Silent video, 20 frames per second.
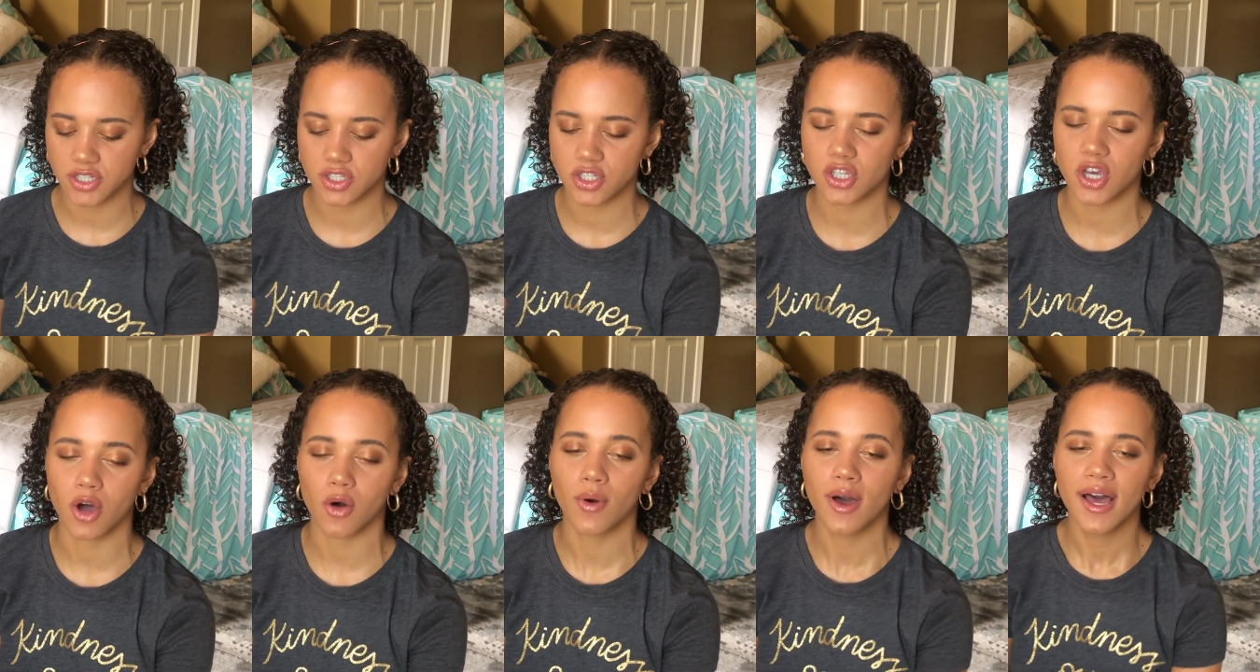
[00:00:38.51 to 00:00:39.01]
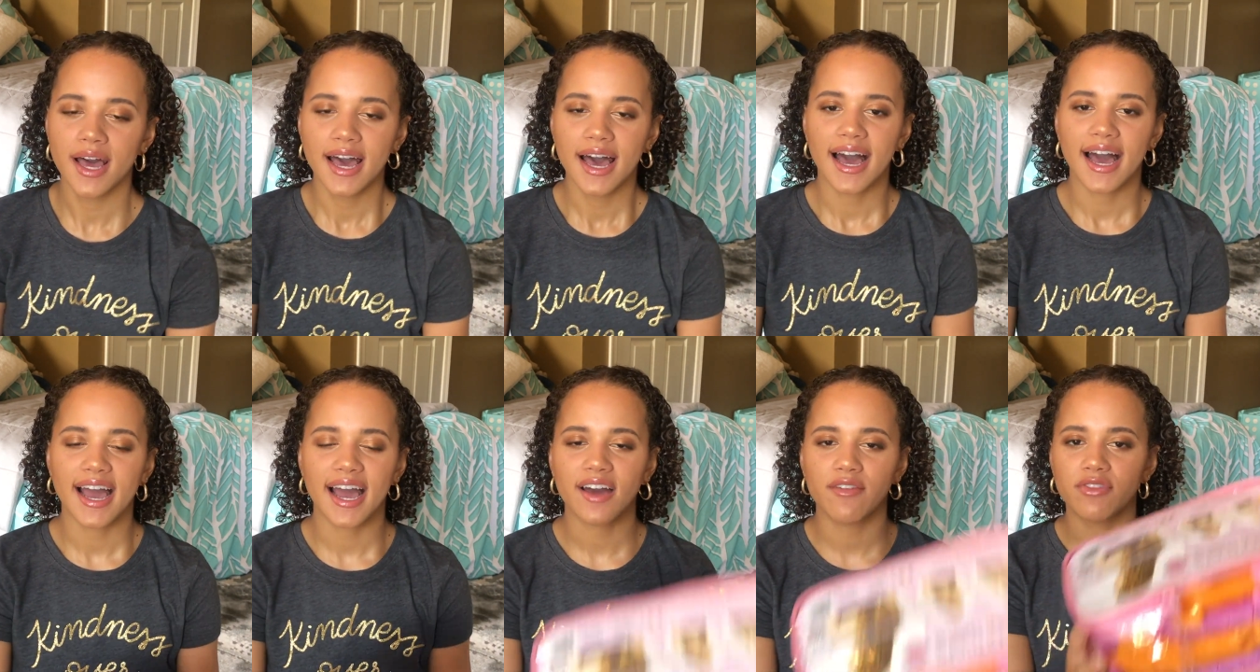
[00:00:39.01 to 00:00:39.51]
So
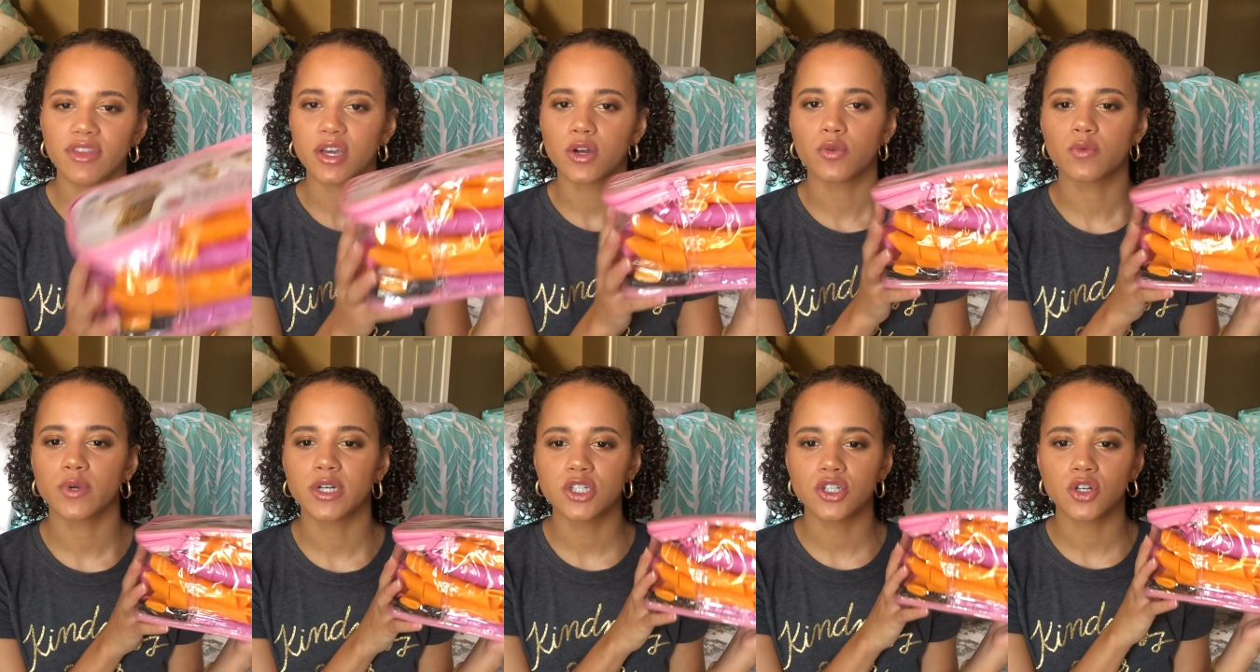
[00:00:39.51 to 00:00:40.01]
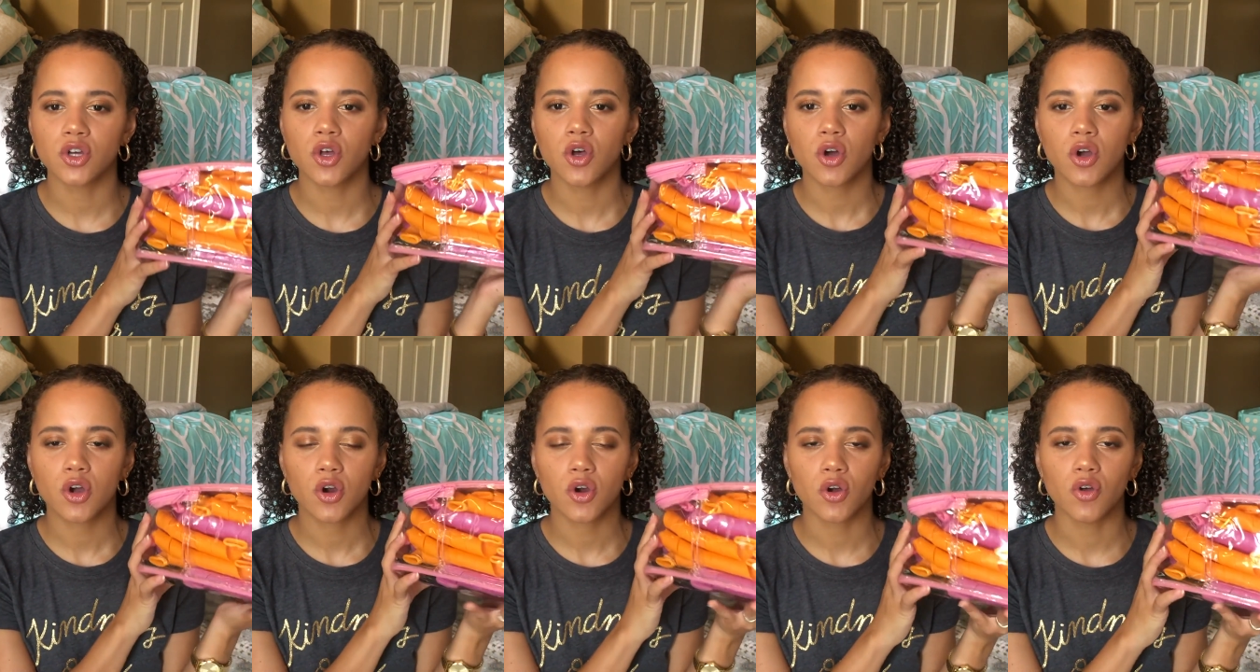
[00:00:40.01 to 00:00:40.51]
I have the original
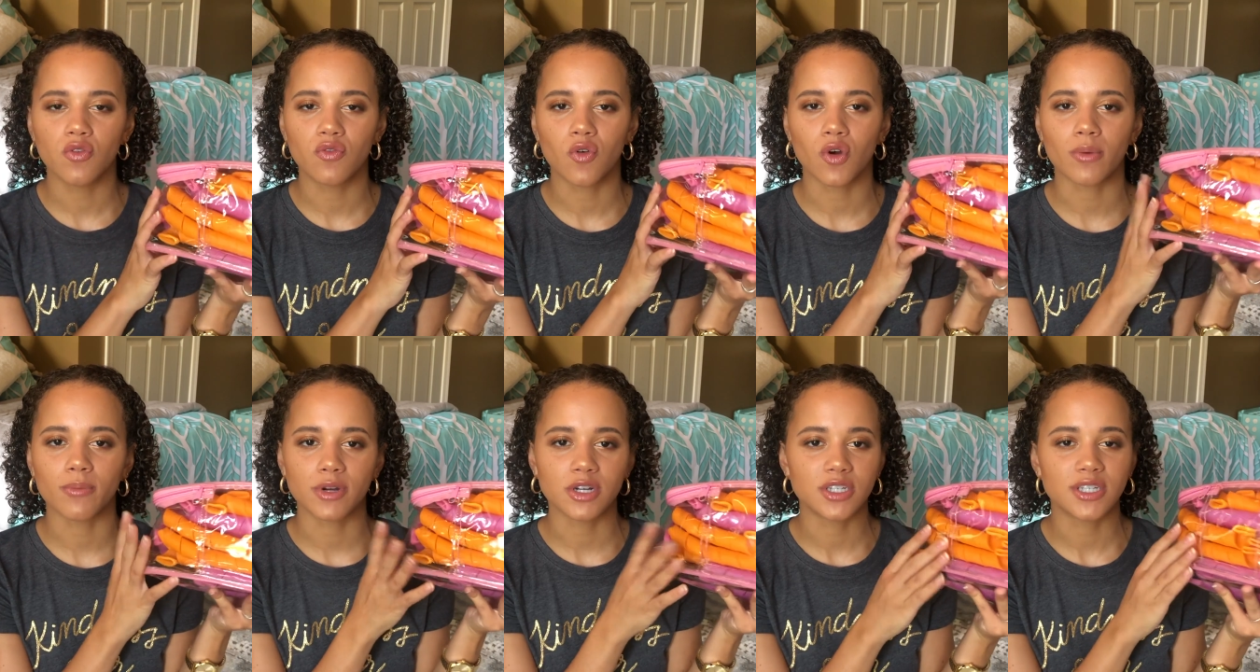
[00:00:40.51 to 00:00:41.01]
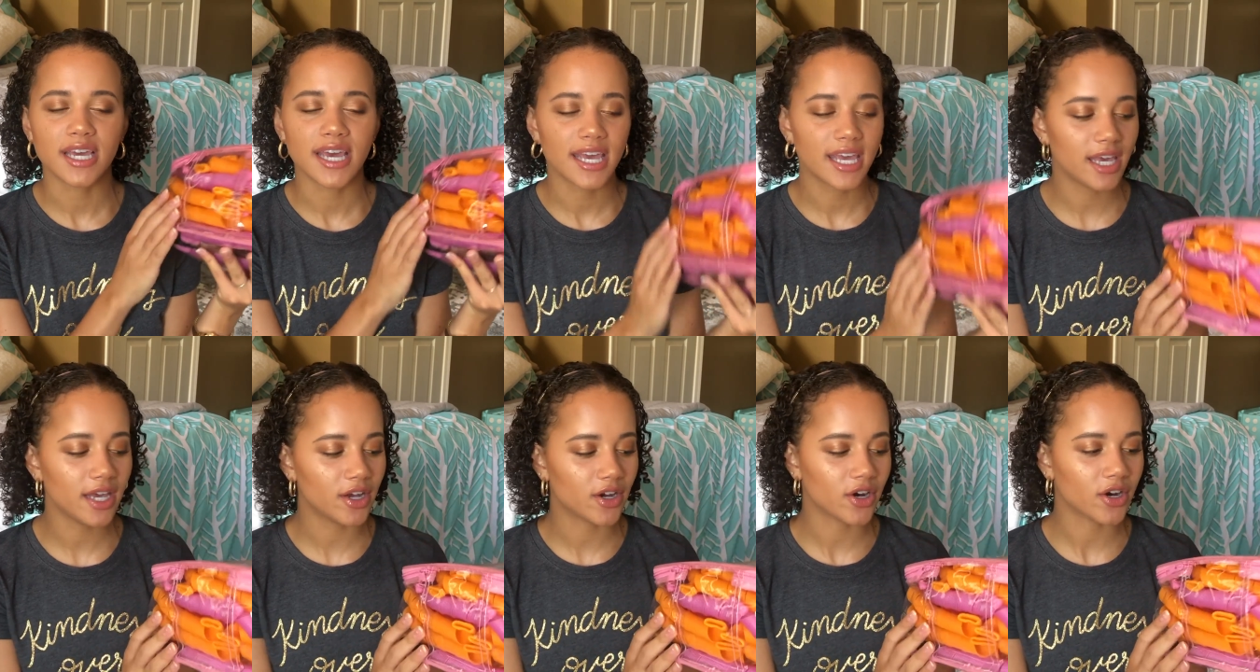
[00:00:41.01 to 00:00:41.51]
Curlformers
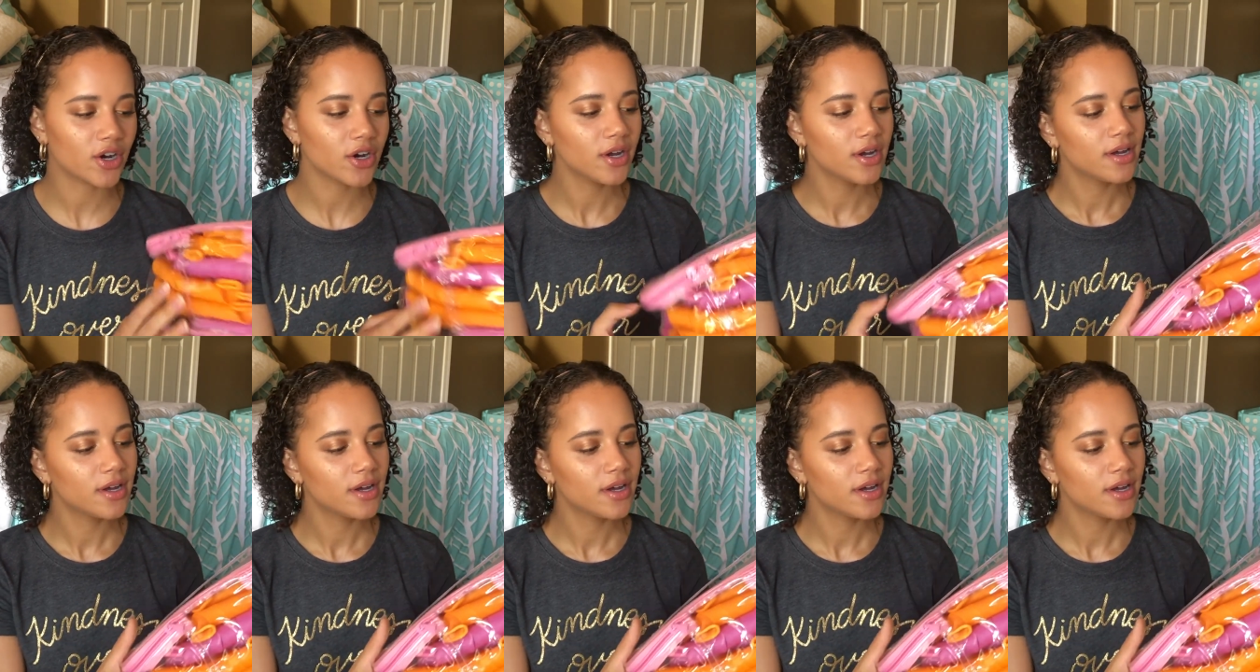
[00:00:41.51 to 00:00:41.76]
here,